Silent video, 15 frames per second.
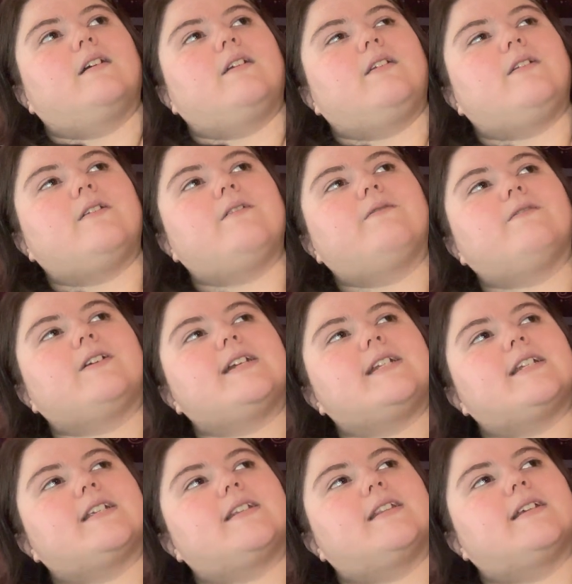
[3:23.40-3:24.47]
you've
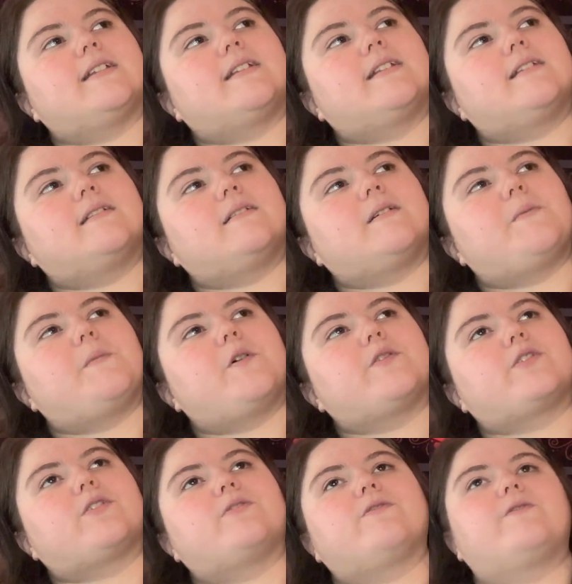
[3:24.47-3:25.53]
reached this
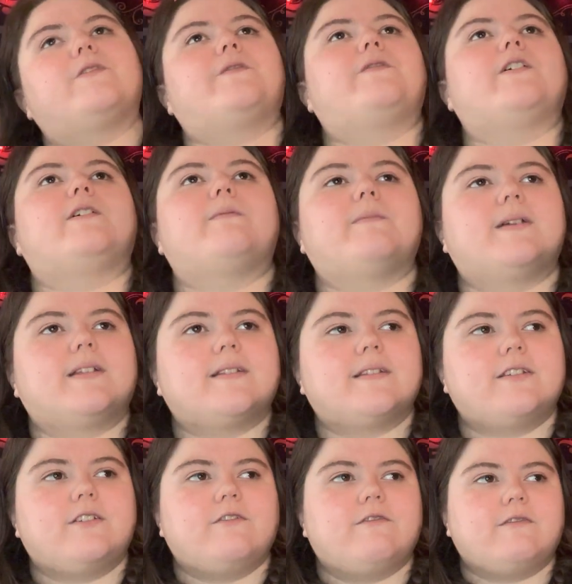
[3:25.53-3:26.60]
emotional
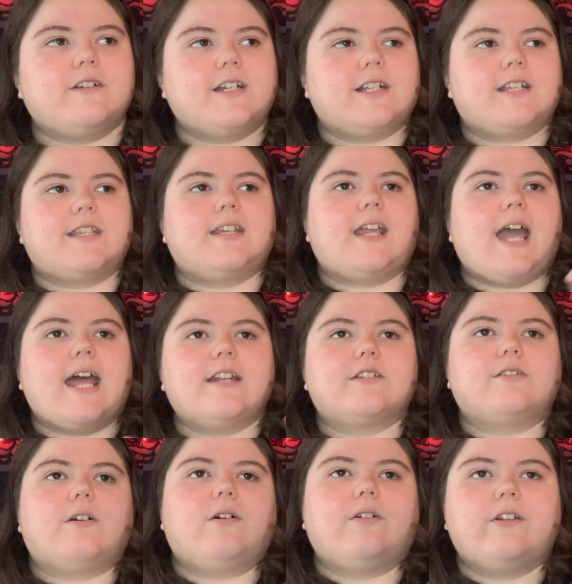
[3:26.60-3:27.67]
fulfillment. You've reached the
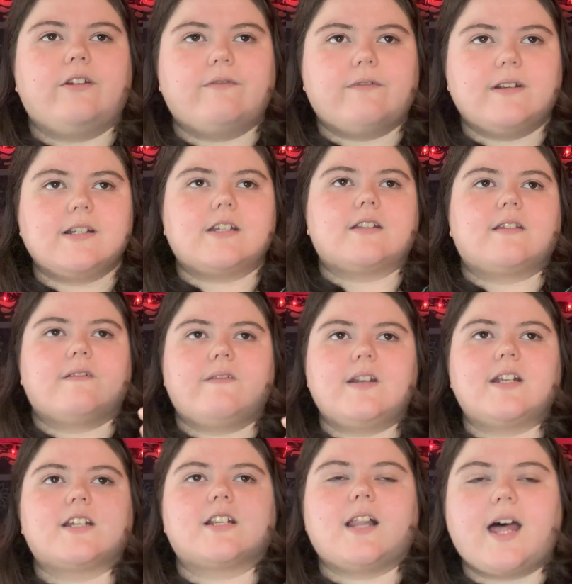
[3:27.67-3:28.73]
end goal. You've reached the
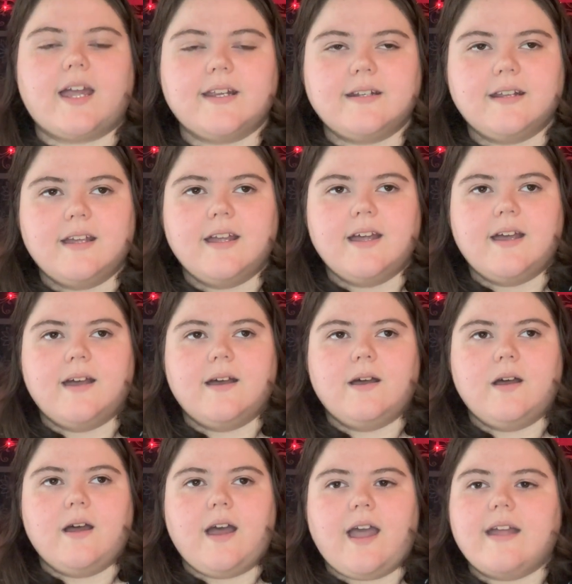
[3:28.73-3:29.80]
finish line.
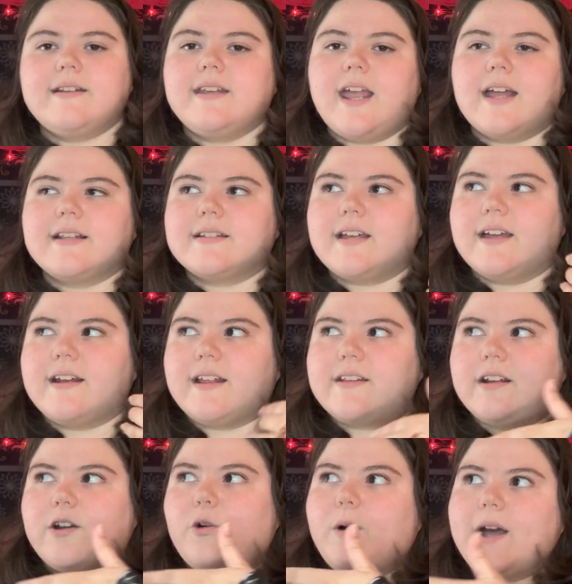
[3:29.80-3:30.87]
And yet
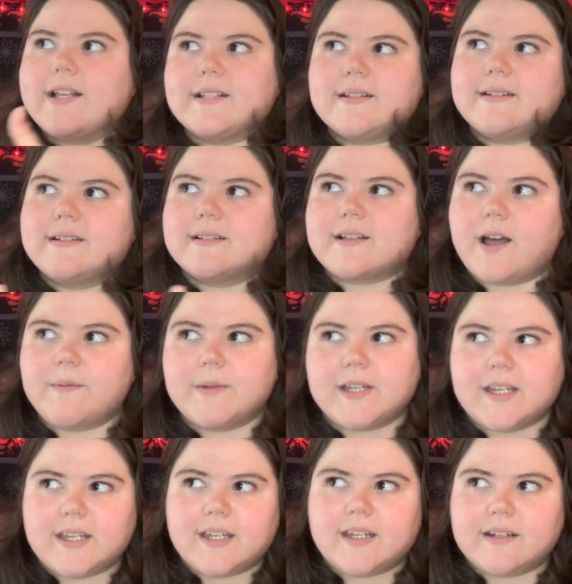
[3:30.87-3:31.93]
another quest is coming
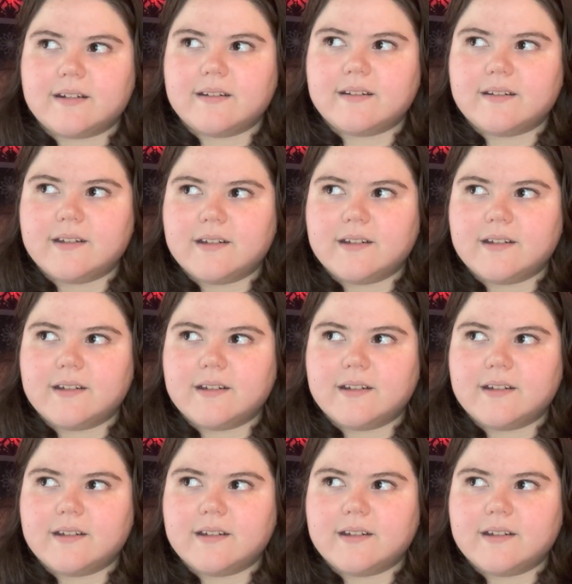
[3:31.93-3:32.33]
in